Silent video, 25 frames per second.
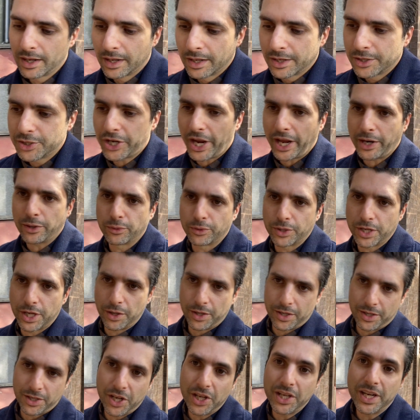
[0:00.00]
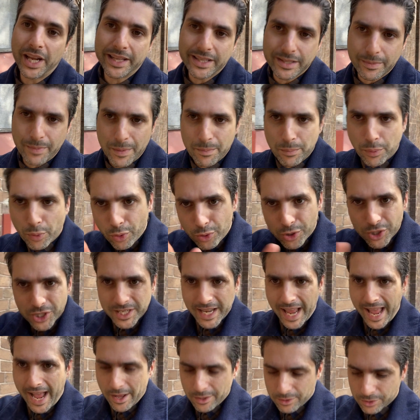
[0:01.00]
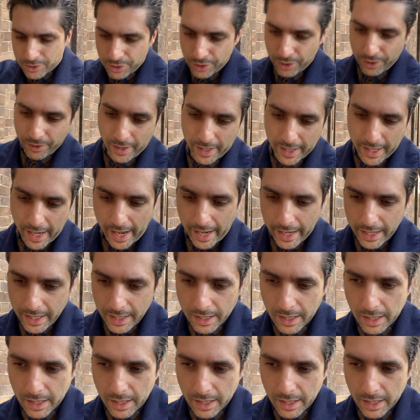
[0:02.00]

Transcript: channel you need to be pushed down to, okay?